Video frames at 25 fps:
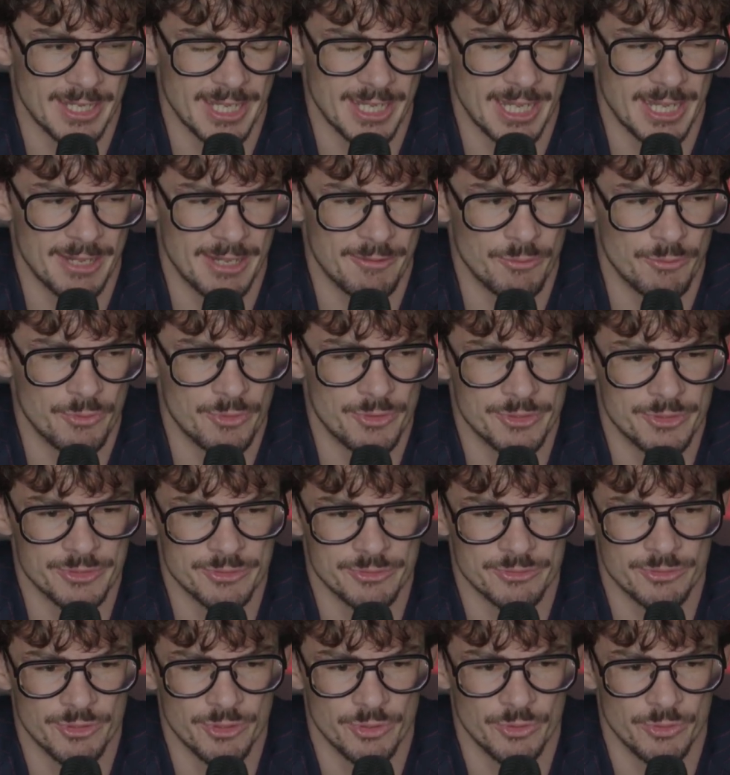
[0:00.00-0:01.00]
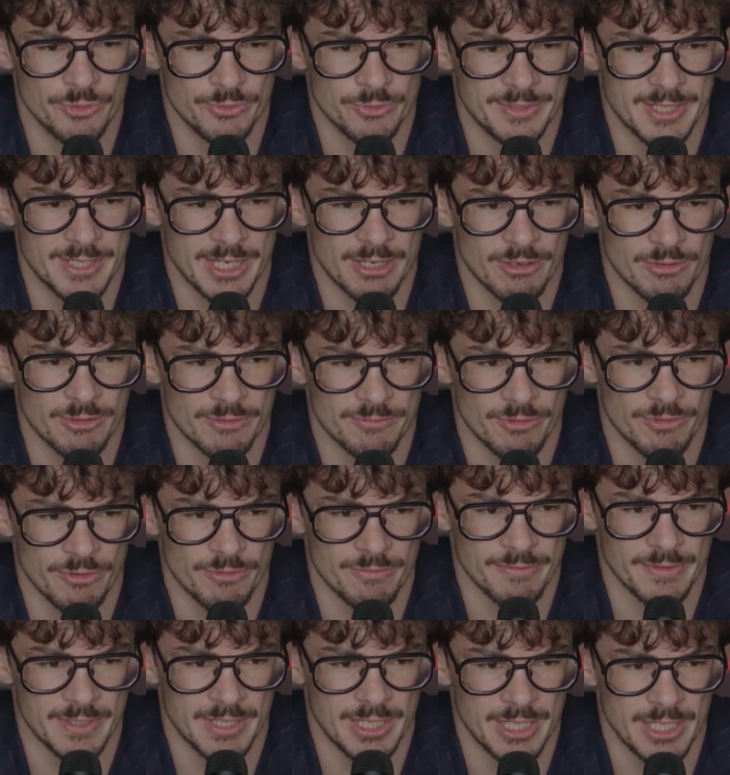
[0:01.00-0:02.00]
I wouldn't go there
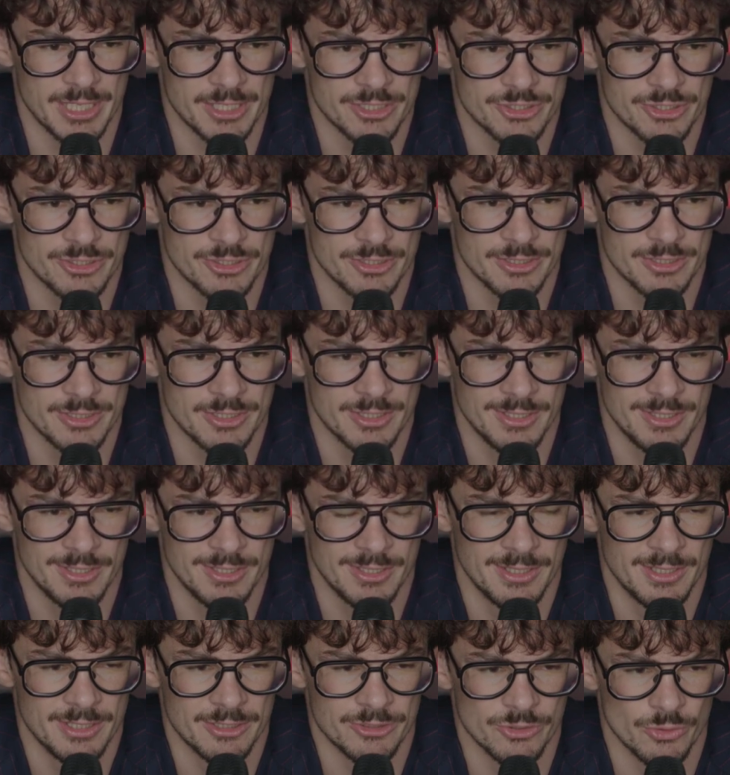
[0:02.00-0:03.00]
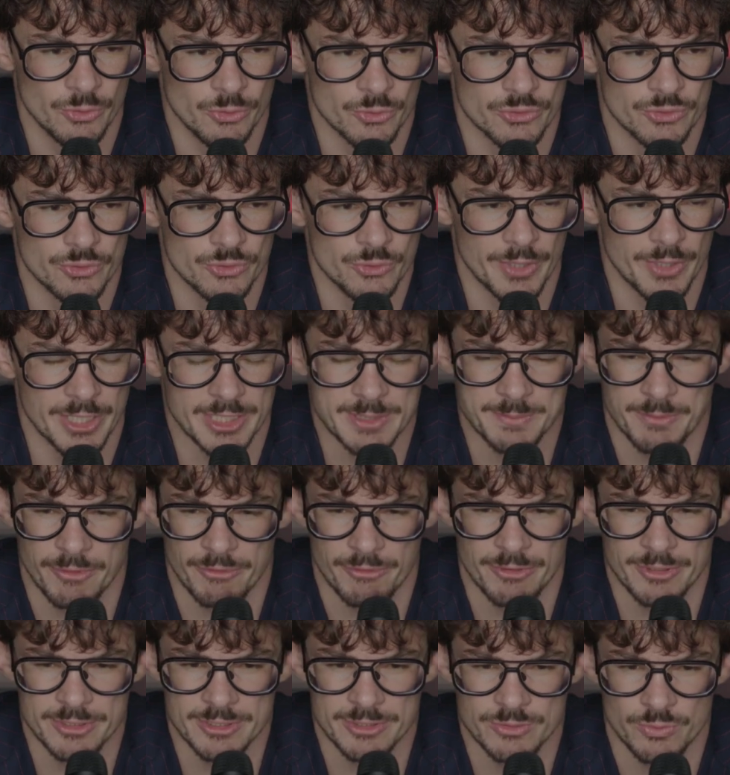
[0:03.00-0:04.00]
for vacation, those two
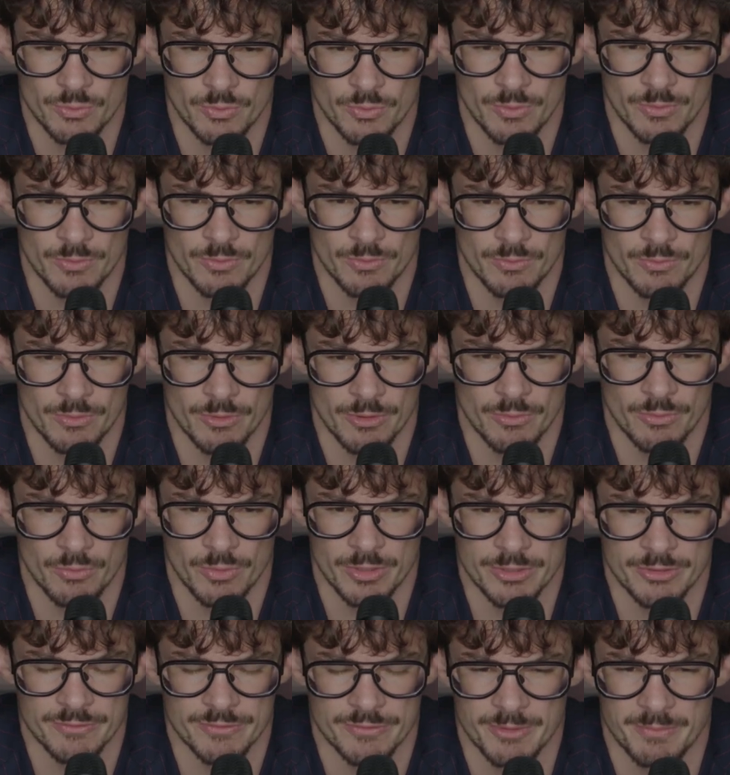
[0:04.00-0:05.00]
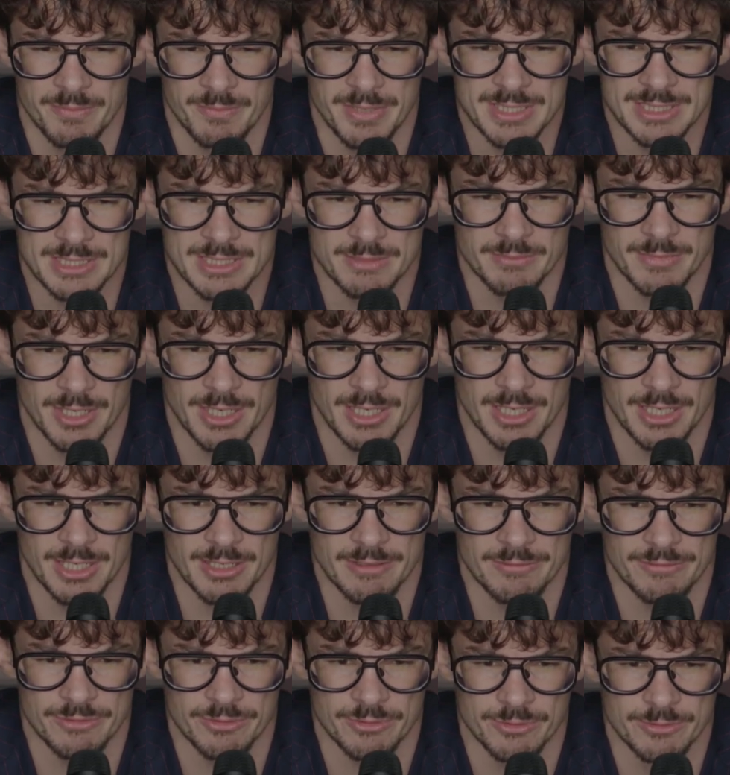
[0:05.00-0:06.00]
experiences were one of the best in my
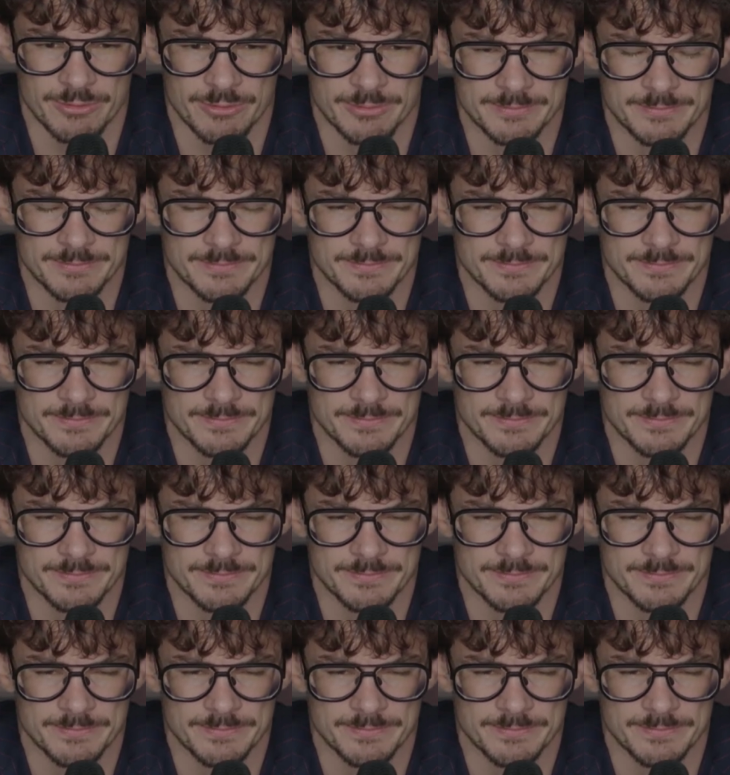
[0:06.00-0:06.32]
life, you know.